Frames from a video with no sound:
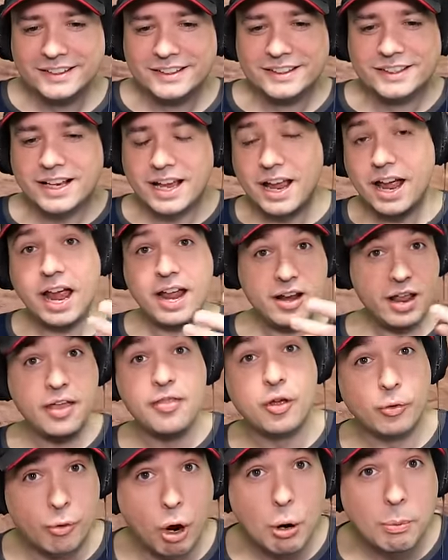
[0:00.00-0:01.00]
And, and
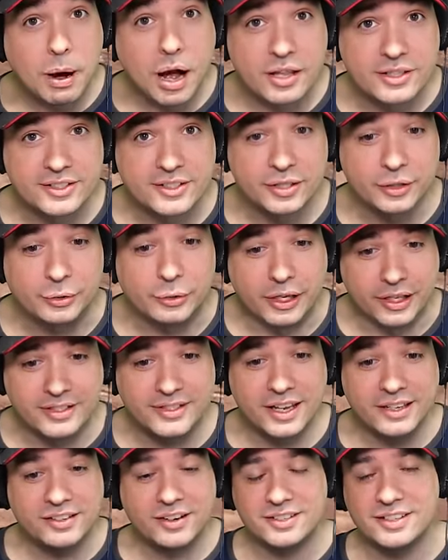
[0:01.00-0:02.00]
the robots, too. It's,
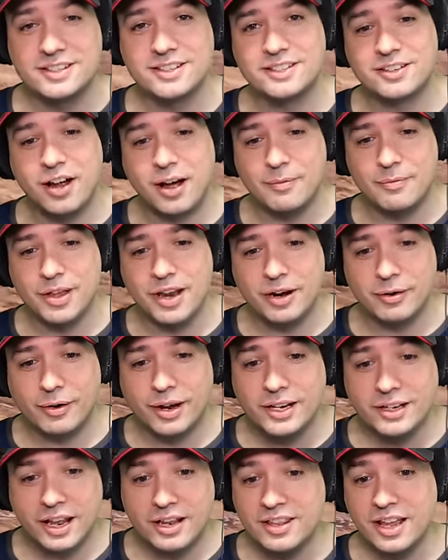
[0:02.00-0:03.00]
it doesn't stop there,
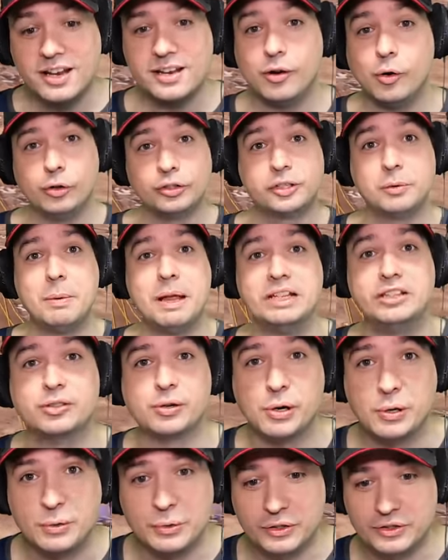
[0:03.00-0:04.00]
right? And then ultimate
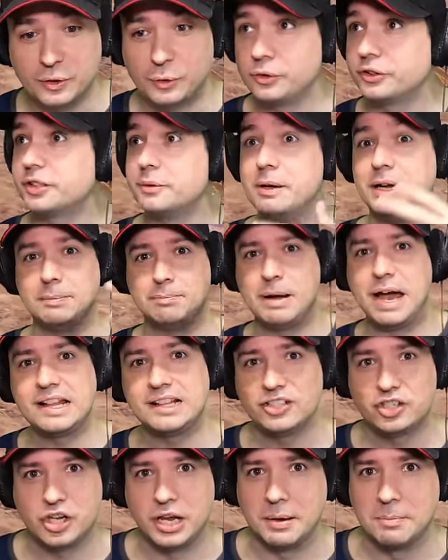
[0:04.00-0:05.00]
drones, ultimate
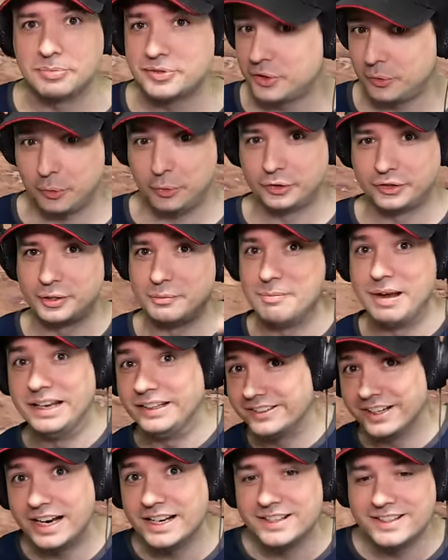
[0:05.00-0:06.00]
battleships, ultimate
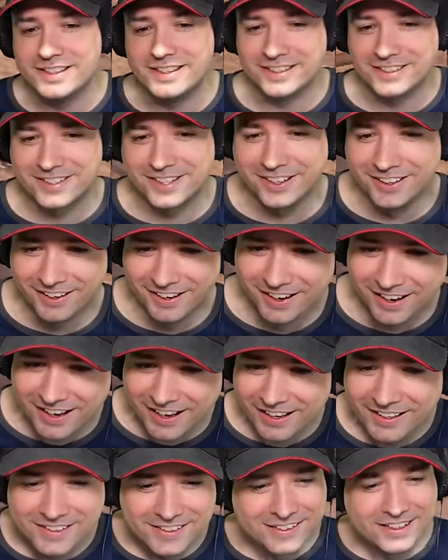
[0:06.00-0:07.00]
titans.
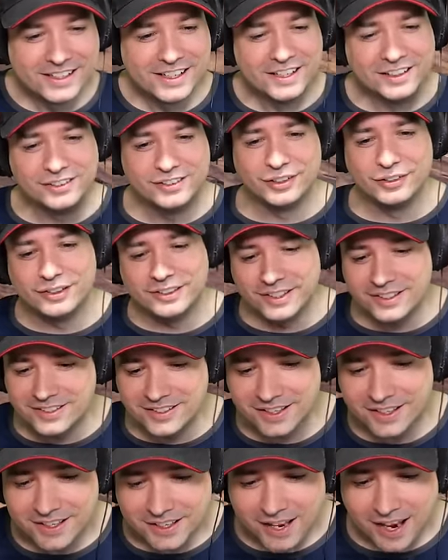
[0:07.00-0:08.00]
Dude,
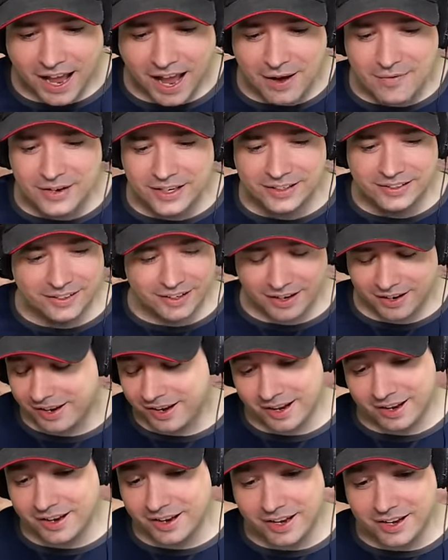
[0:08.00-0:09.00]
this... I mean,
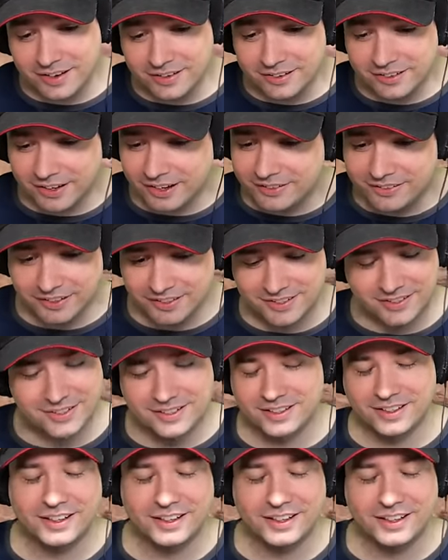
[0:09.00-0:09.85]
it, this...